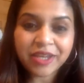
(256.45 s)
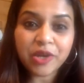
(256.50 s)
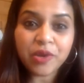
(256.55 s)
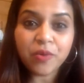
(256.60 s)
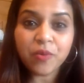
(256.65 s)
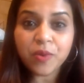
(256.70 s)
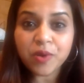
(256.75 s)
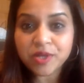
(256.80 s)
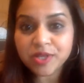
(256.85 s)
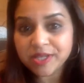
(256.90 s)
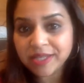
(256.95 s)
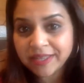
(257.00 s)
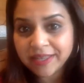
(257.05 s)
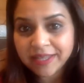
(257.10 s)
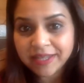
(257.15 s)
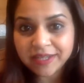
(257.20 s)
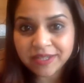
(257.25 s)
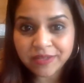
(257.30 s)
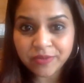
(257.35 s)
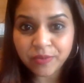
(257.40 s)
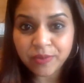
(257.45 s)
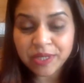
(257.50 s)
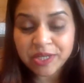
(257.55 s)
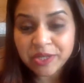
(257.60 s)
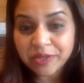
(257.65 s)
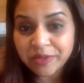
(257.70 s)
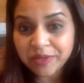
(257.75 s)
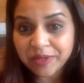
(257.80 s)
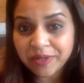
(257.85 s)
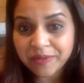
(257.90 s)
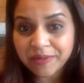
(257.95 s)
you're watching that video now.